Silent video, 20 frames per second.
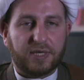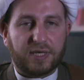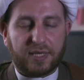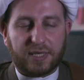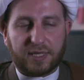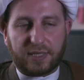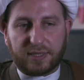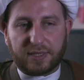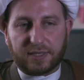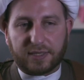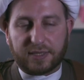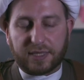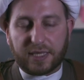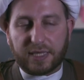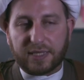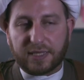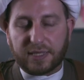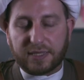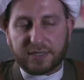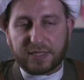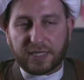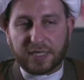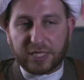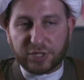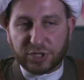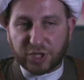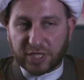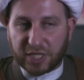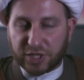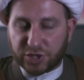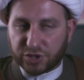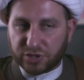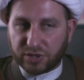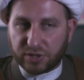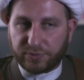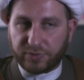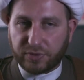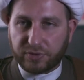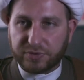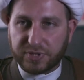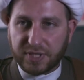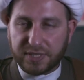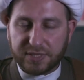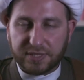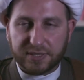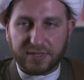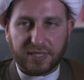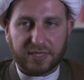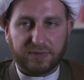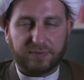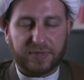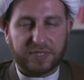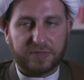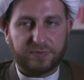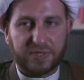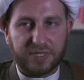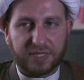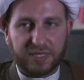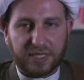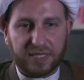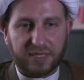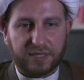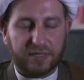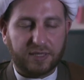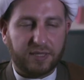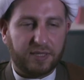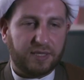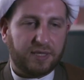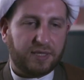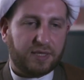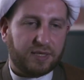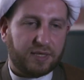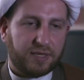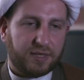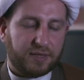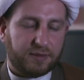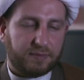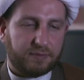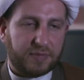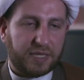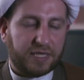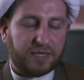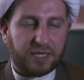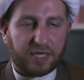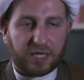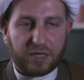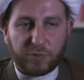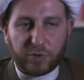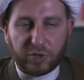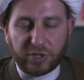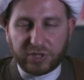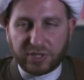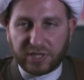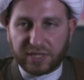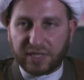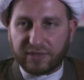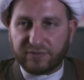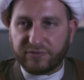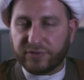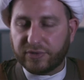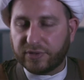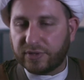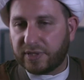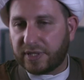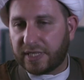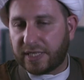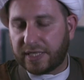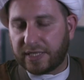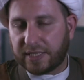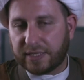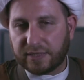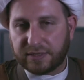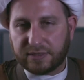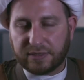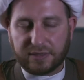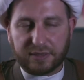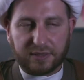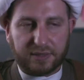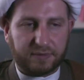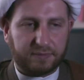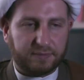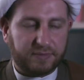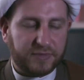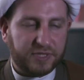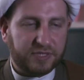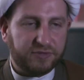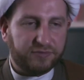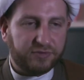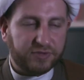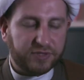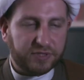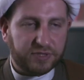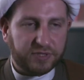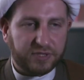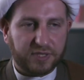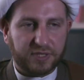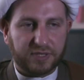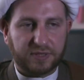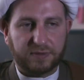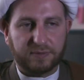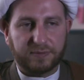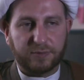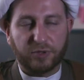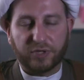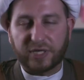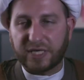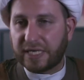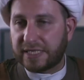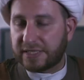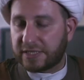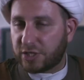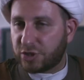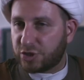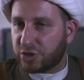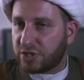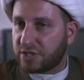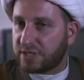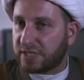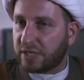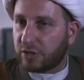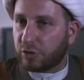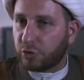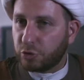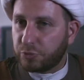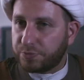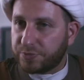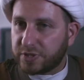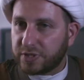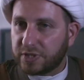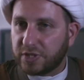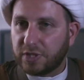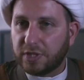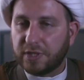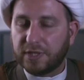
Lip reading: And it's an educational process that must be done at the community level, at different organizations and groups